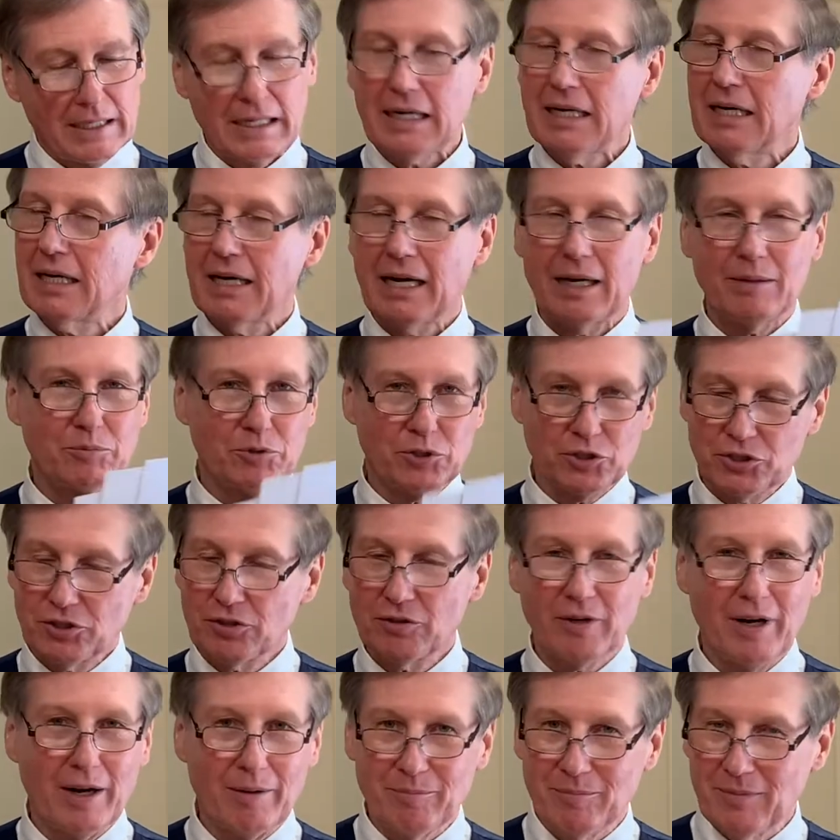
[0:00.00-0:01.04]
I'm
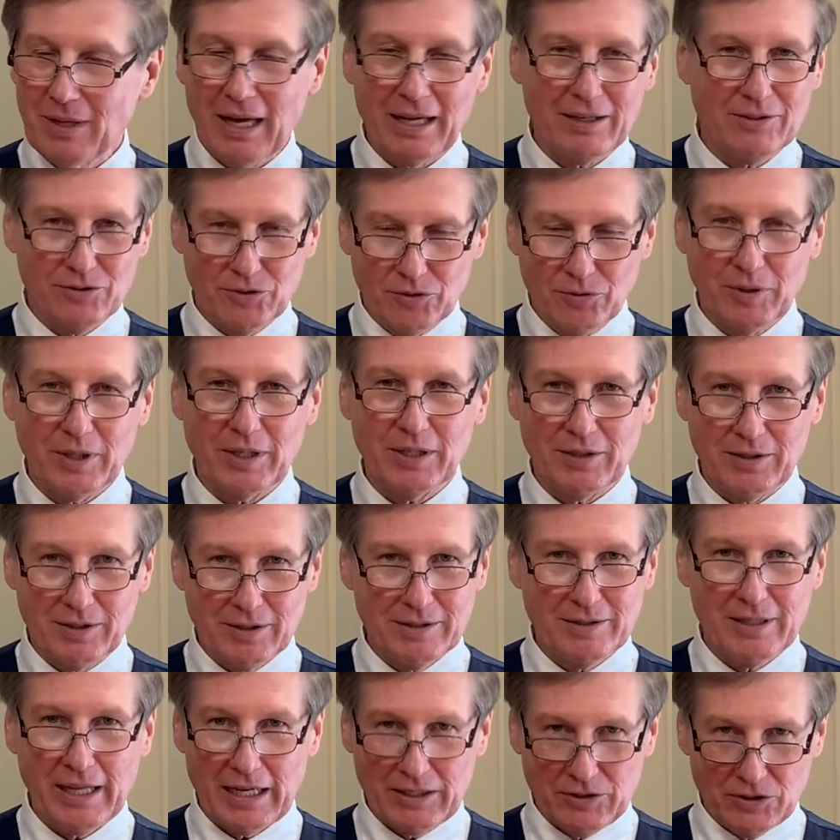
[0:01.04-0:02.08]
sure I'm not doing
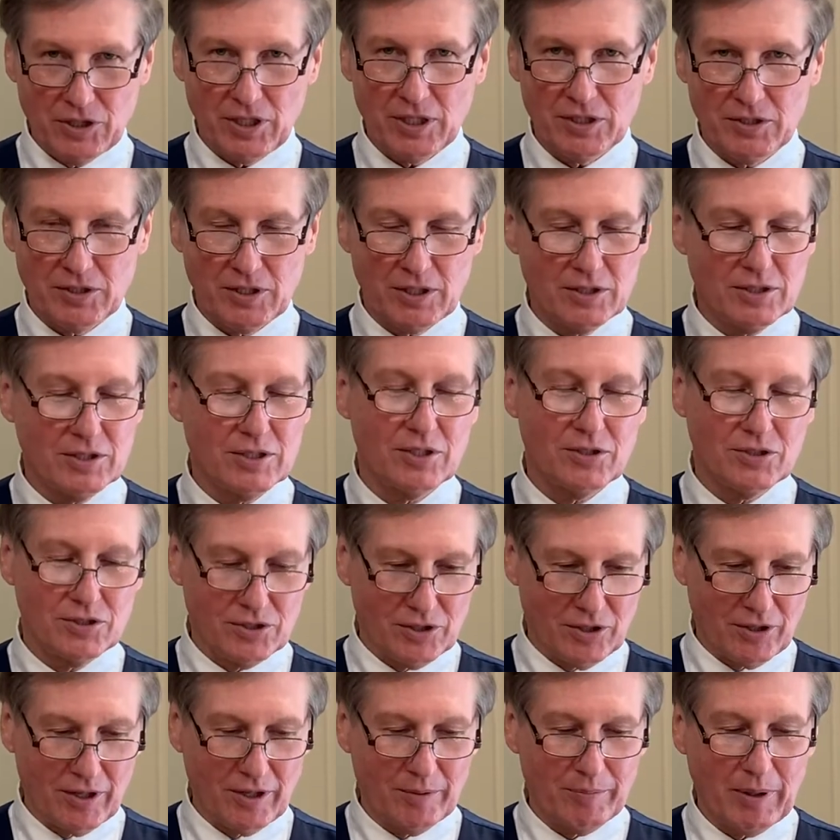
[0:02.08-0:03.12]
that justice.
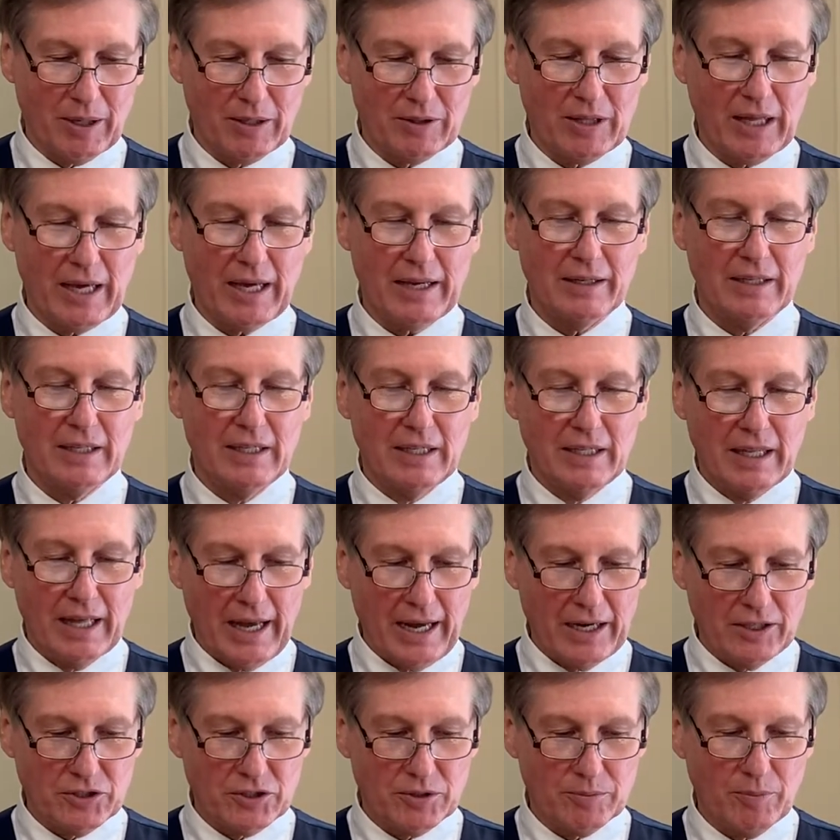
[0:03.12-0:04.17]
Sorry about that.
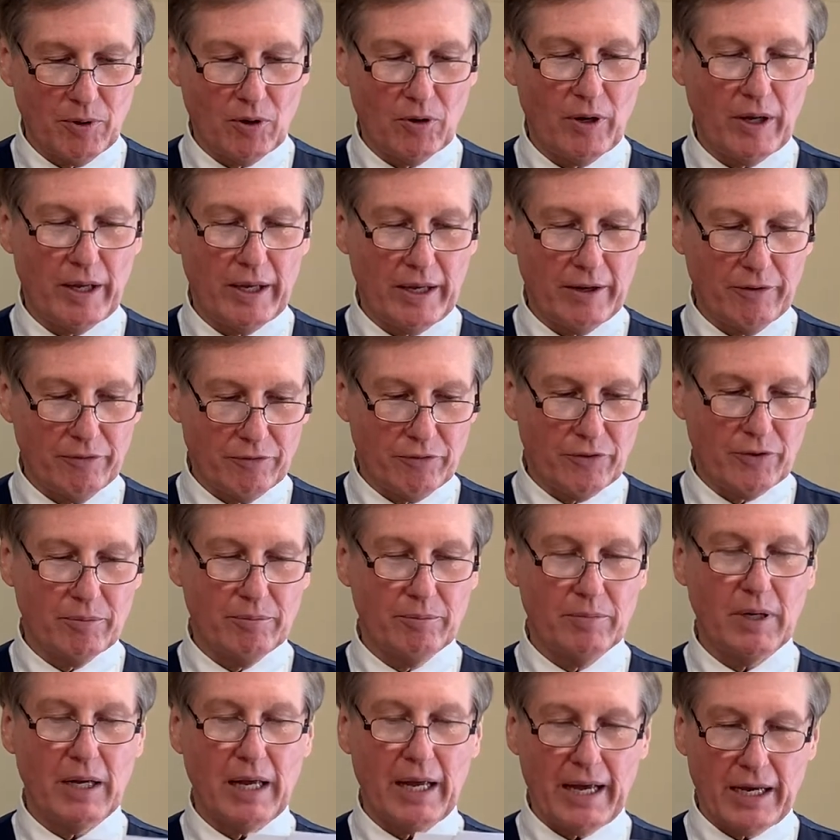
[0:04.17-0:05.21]
Ashabo.
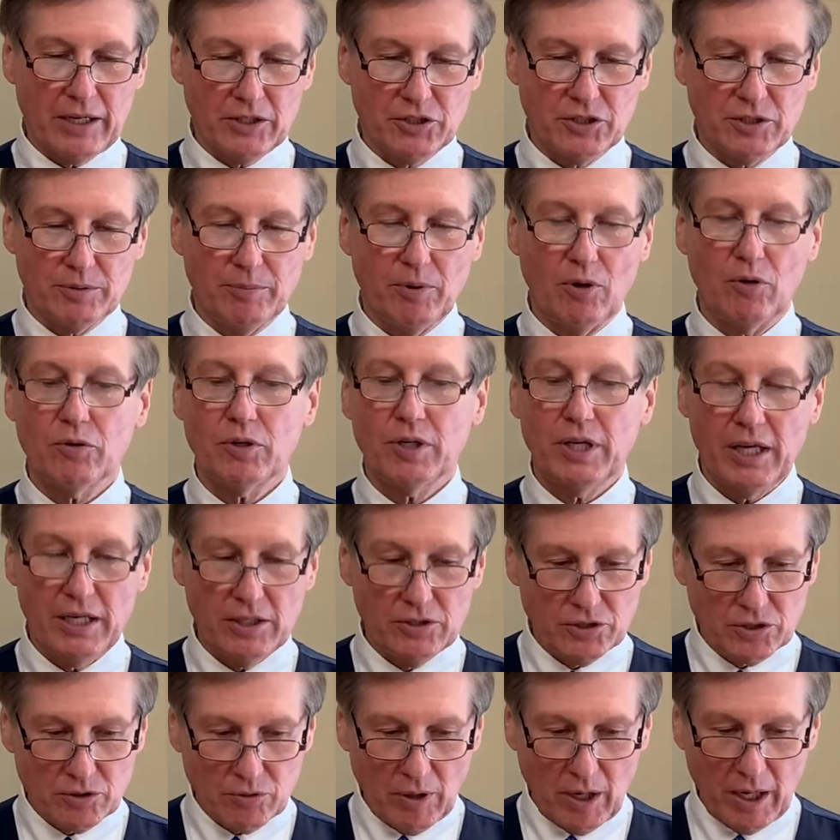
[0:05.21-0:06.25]
Ephraim Ashabo,
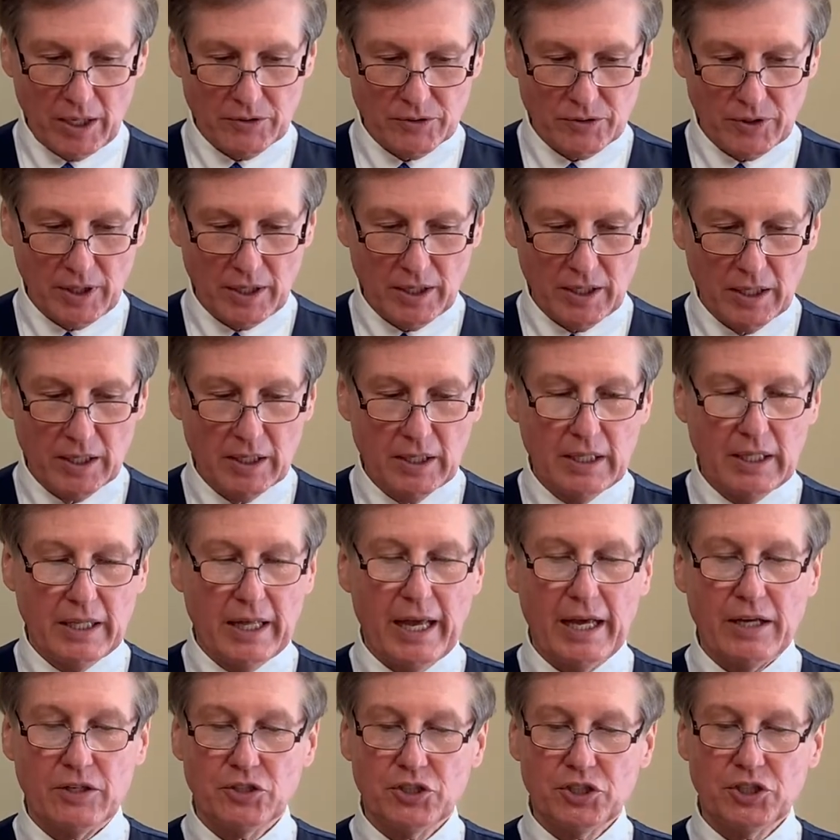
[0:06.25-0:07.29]
Kings Crossing.
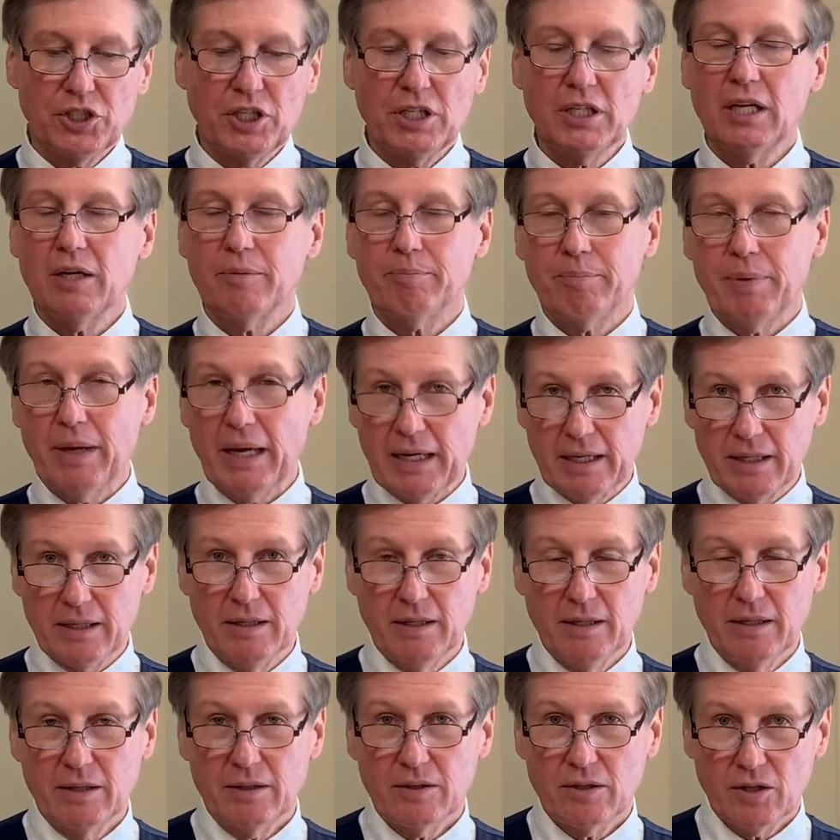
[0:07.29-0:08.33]
And Sheila Beck,
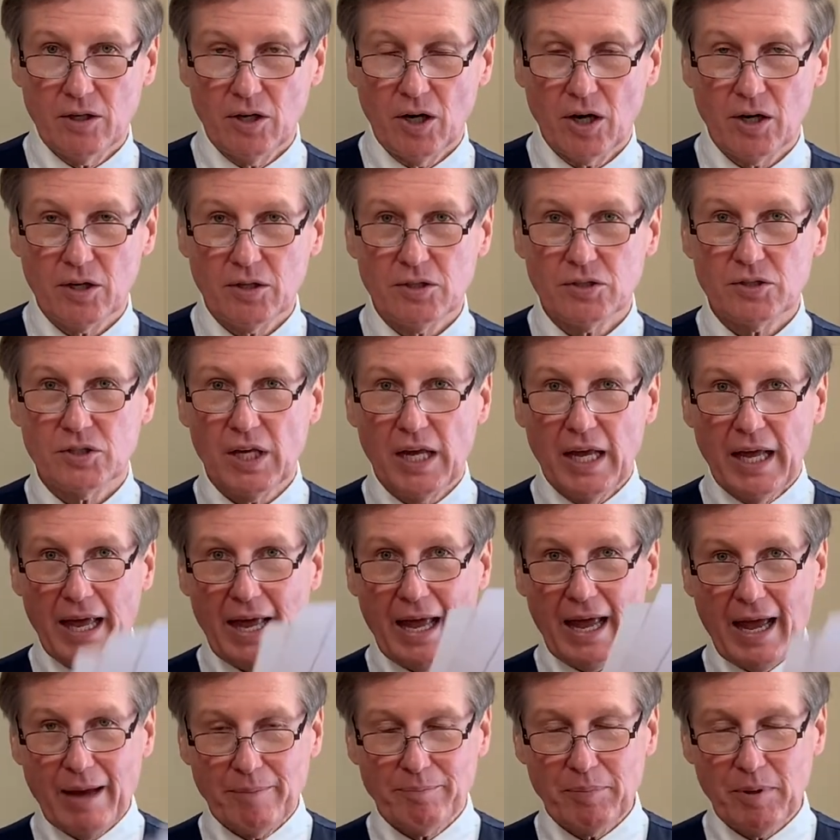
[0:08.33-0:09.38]
The Gardens.
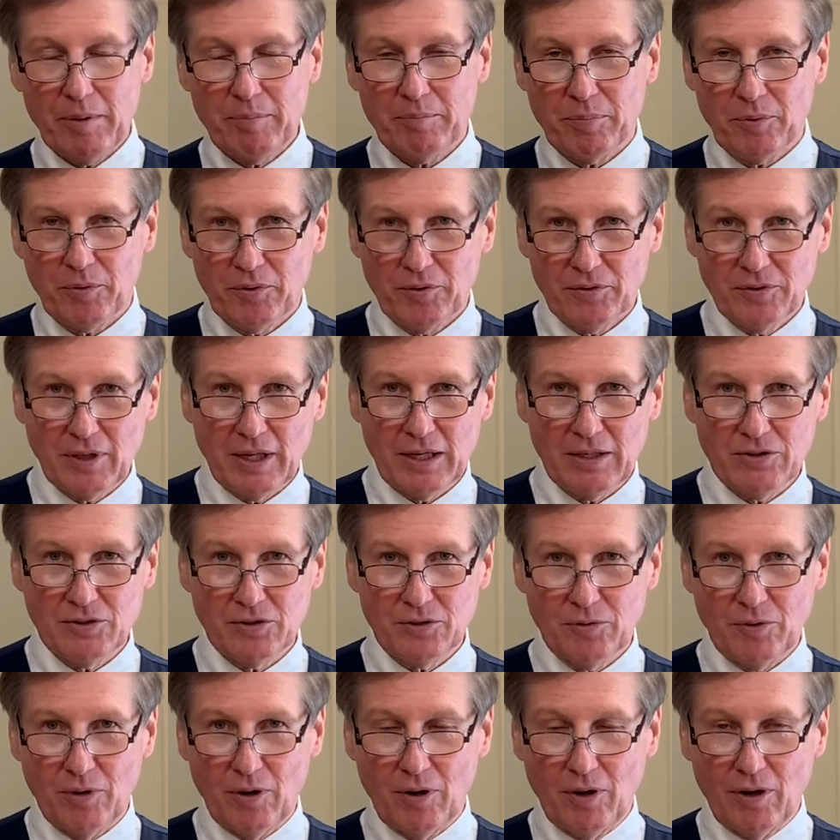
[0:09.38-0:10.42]
Happy birthday
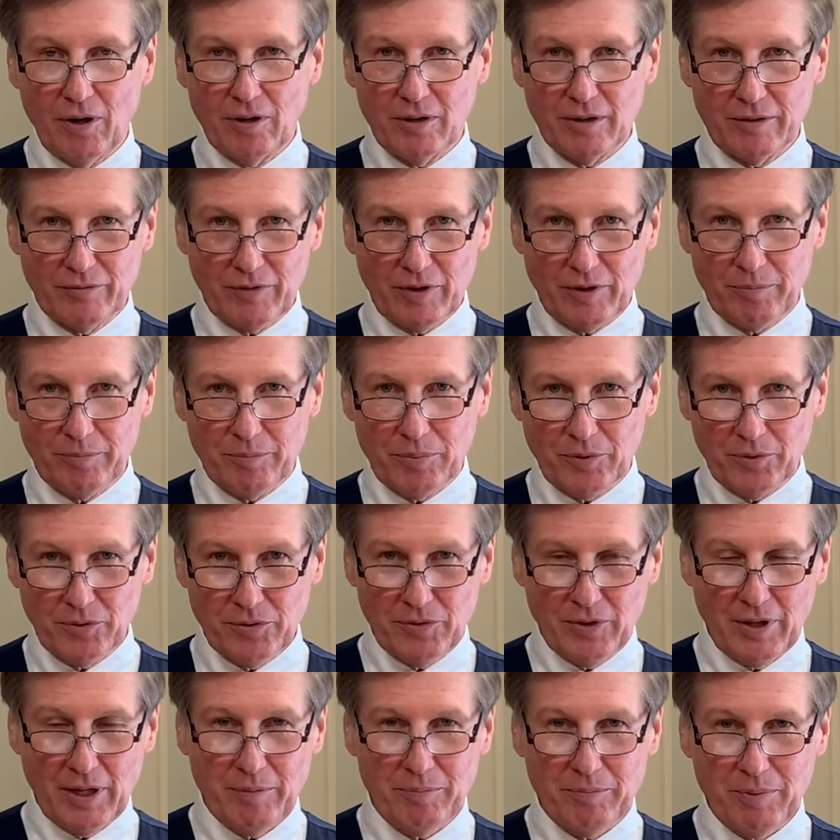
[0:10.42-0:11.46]
to all of our
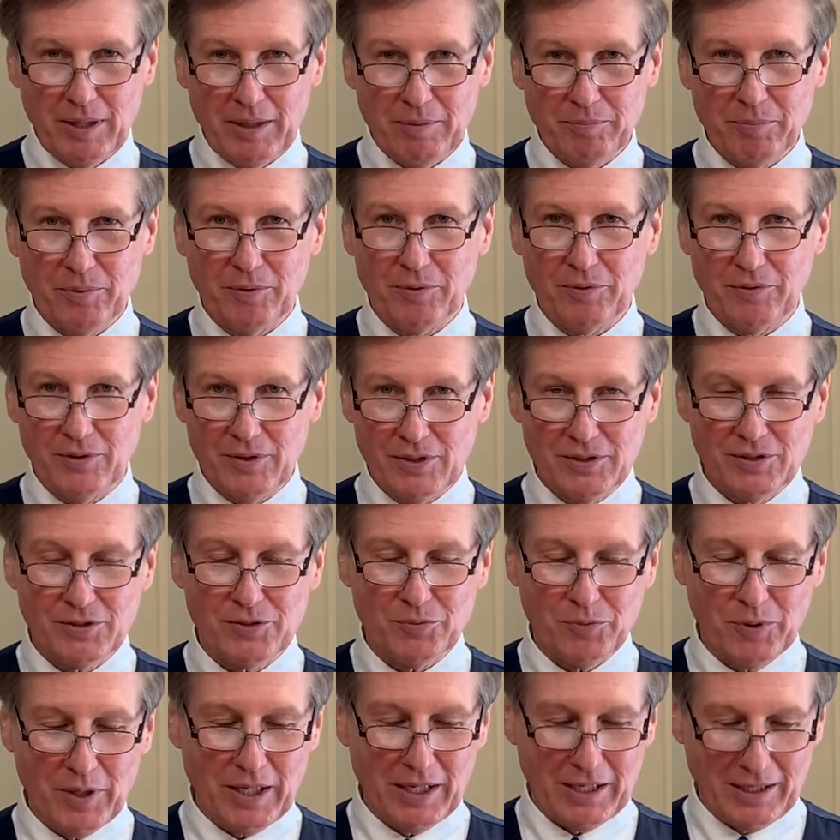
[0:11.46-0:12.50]
birthday people this
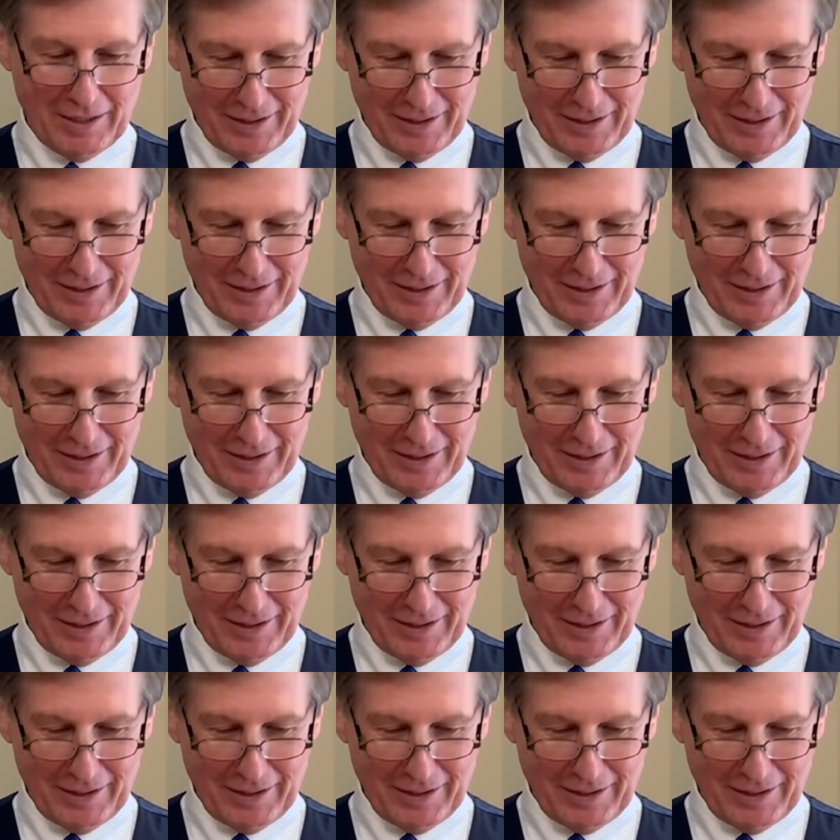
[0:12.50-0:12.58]
week.